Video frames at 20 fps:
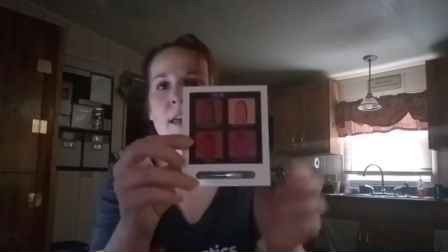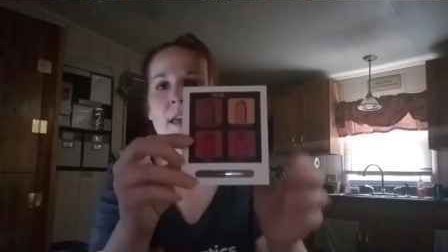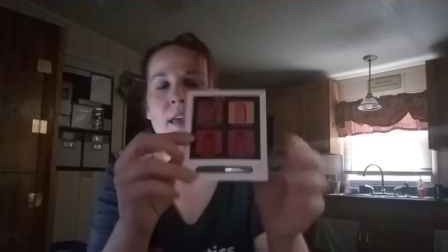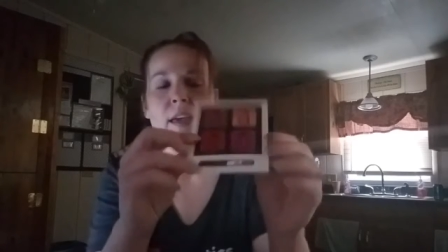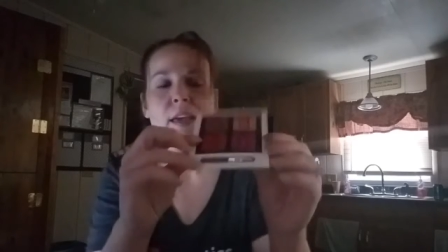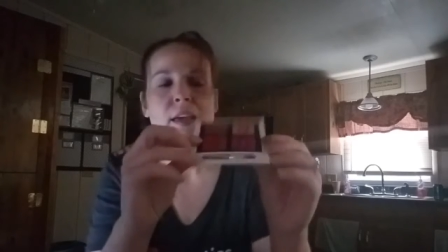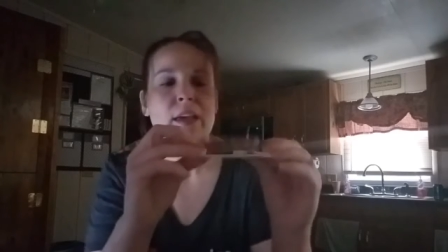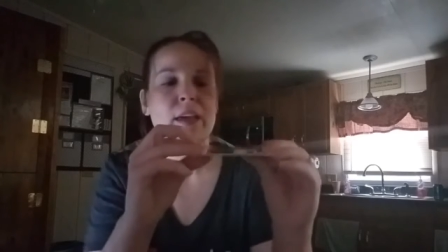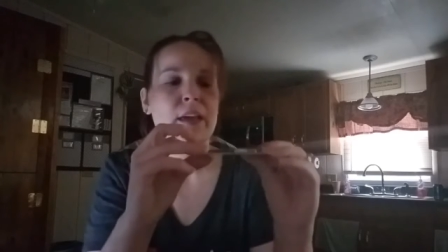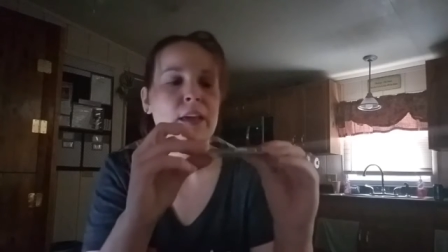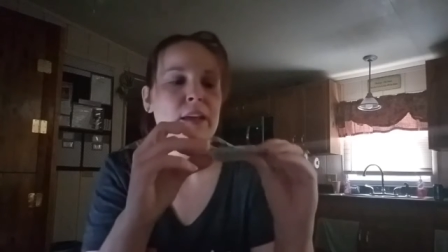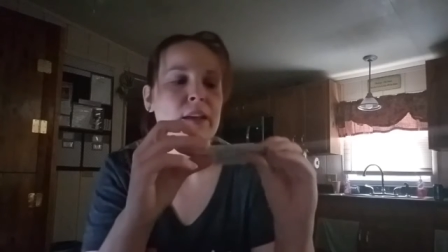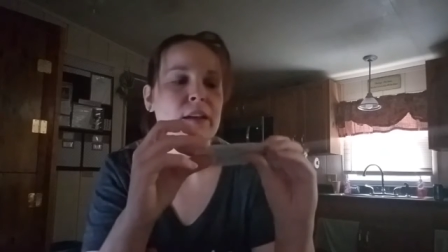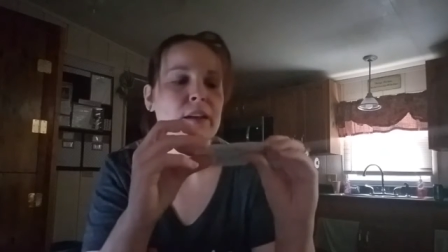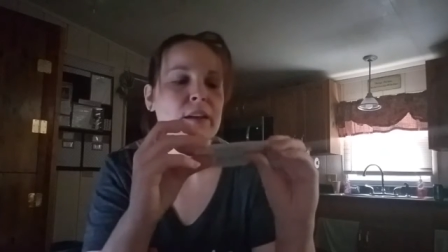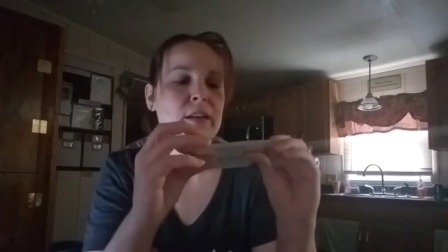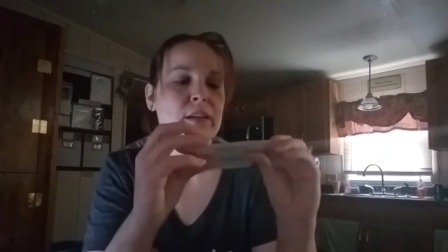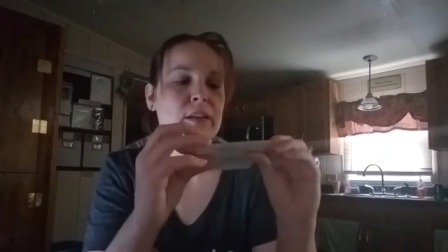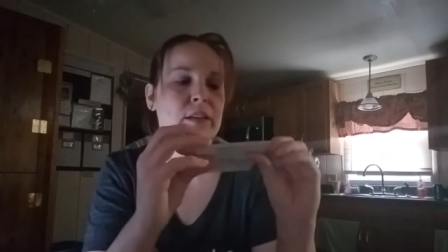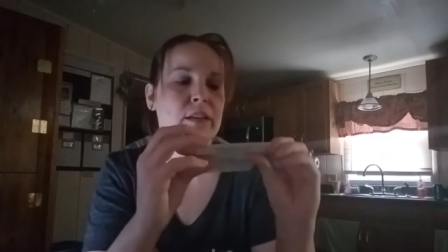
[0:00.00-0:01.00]

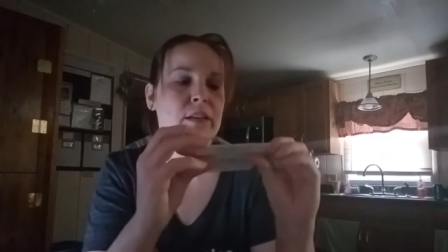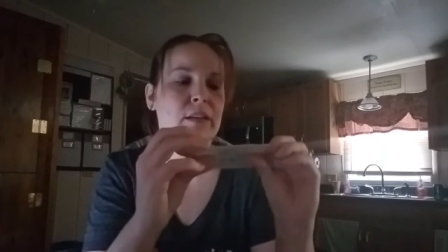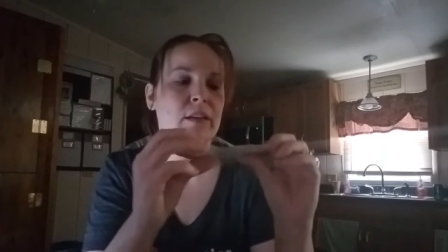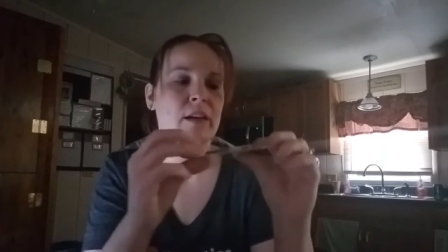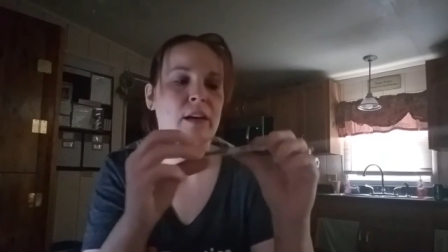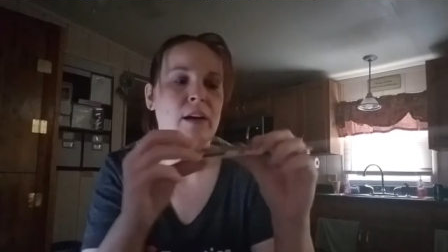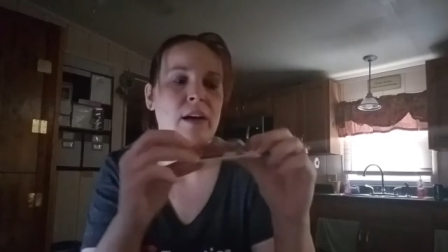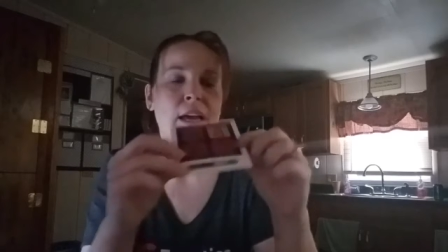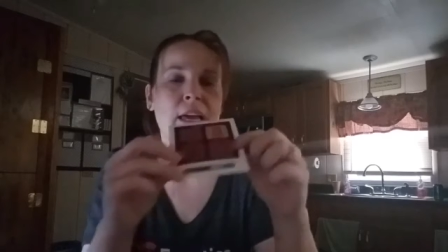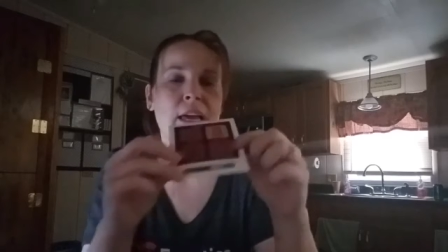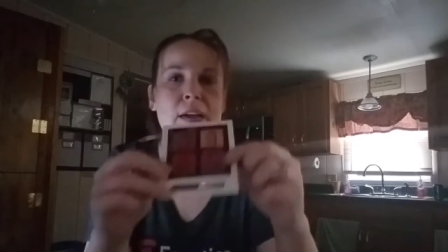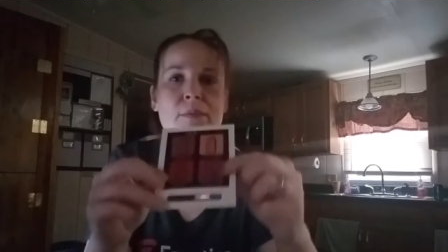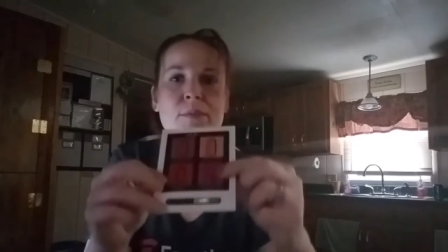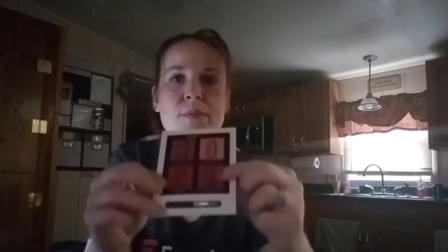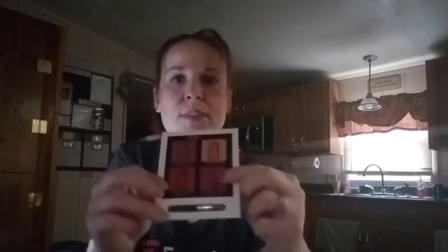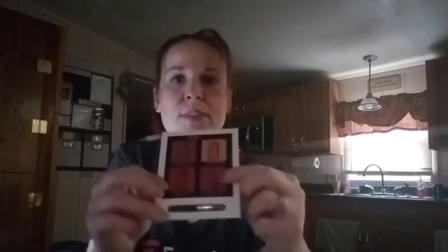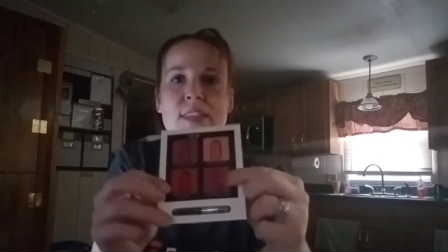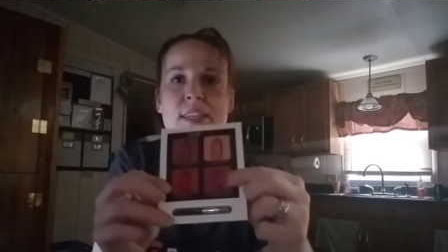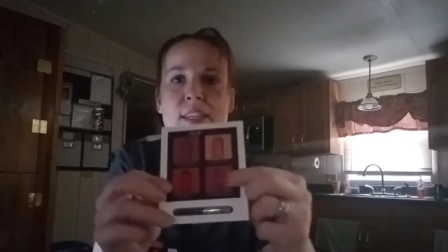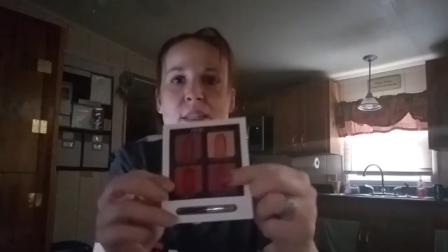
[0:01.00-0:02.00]
And I have
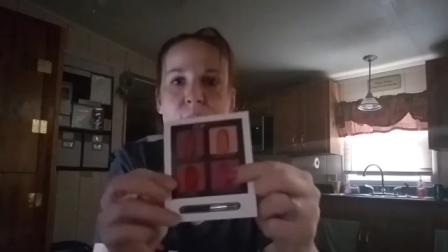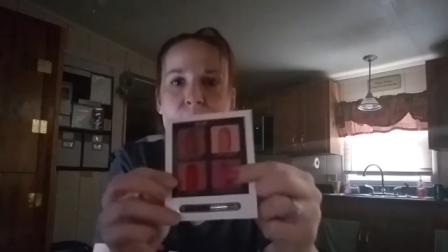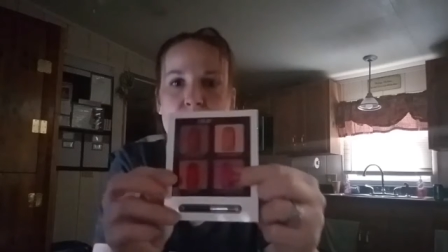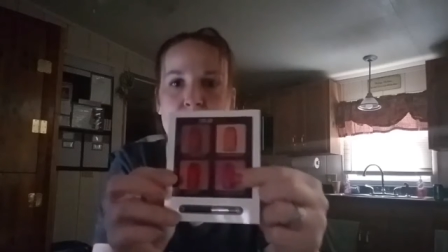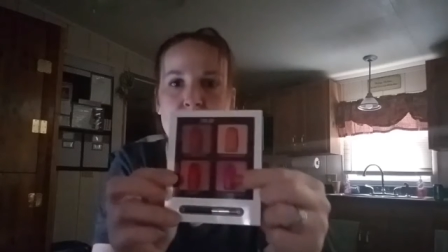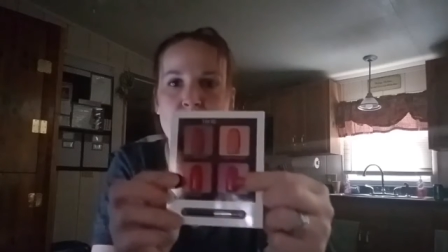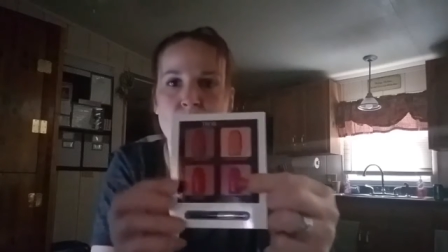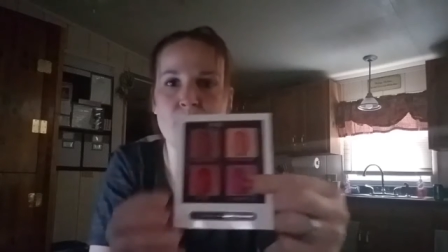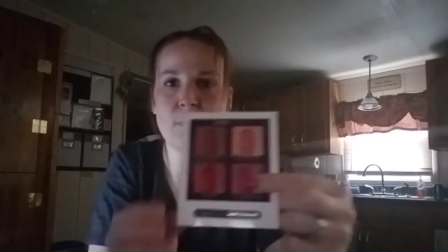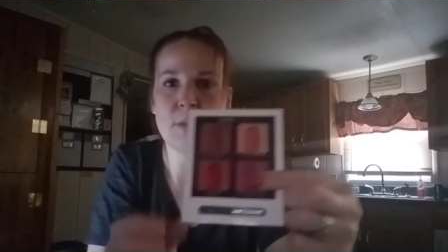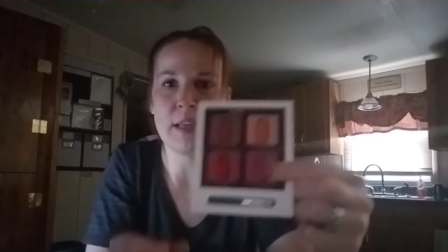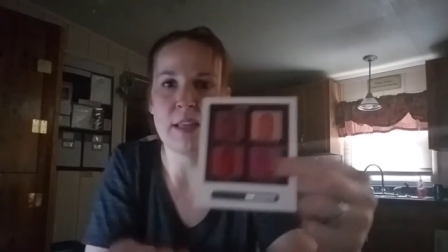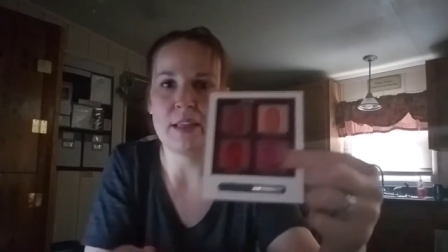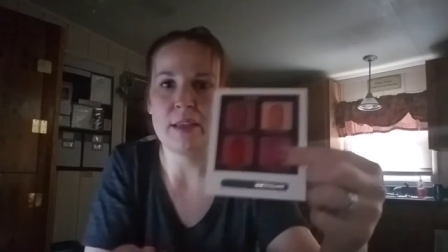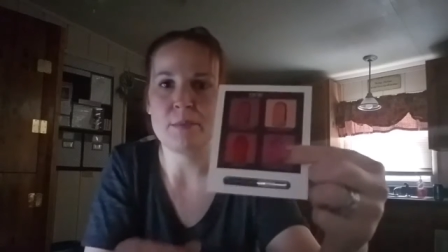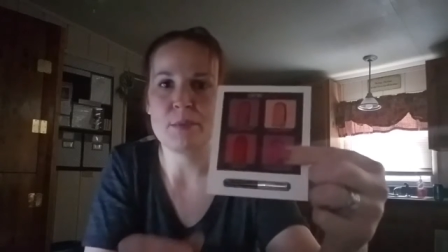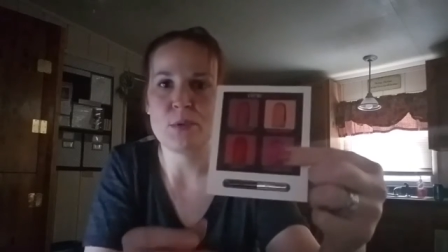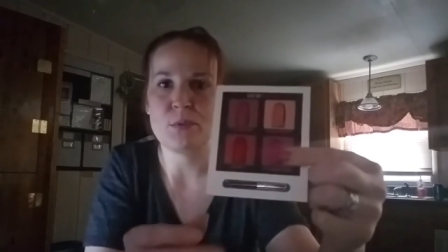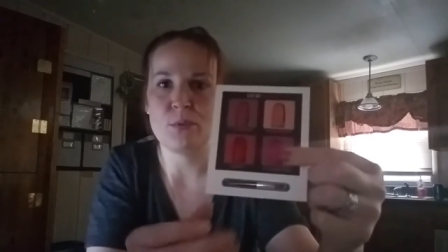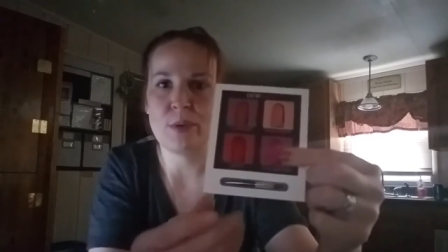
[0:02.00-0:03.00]
this one on my
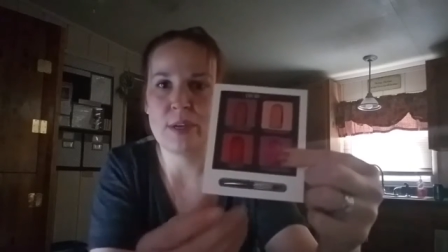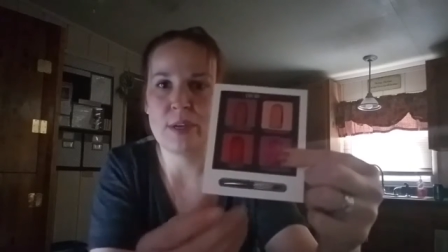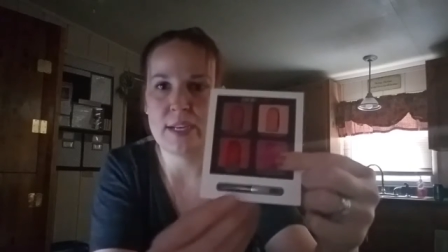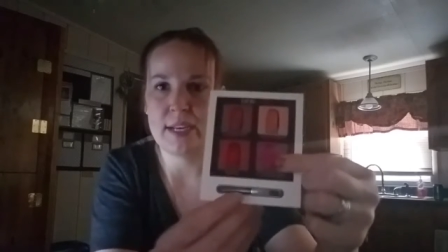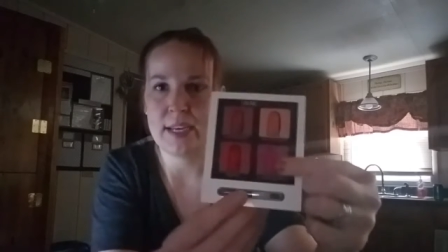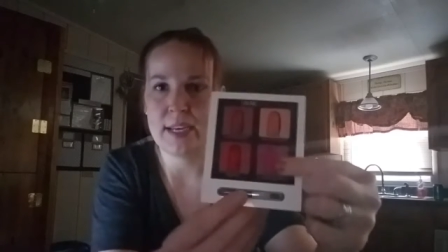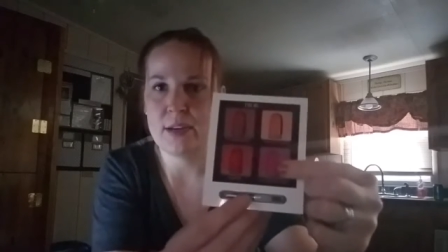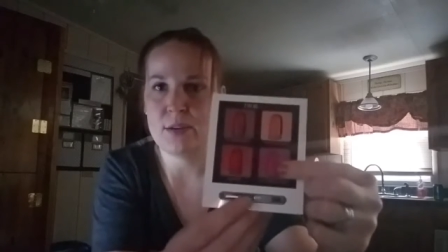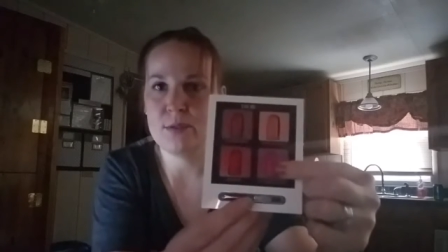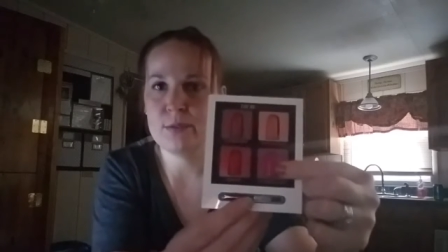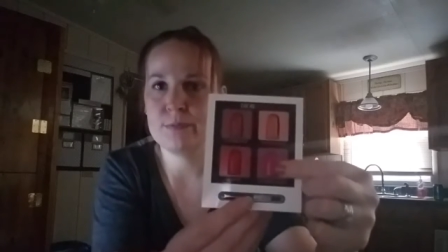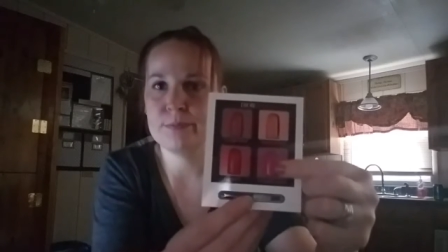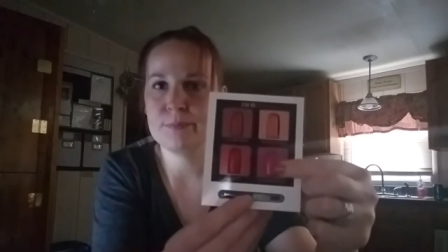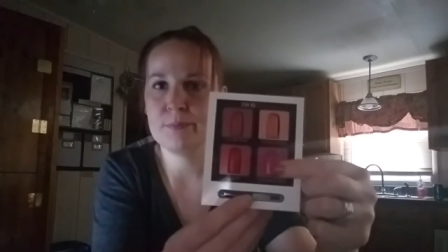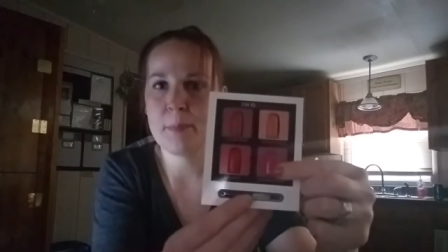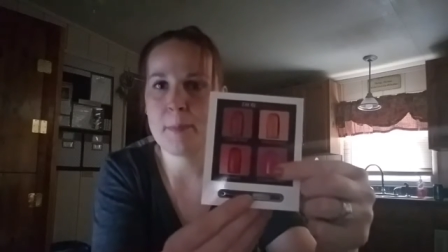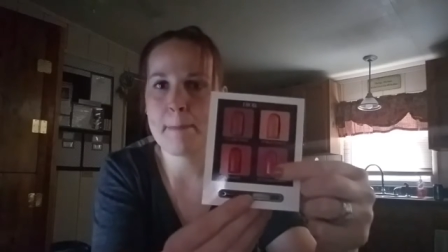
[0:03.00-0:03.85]
lips right now.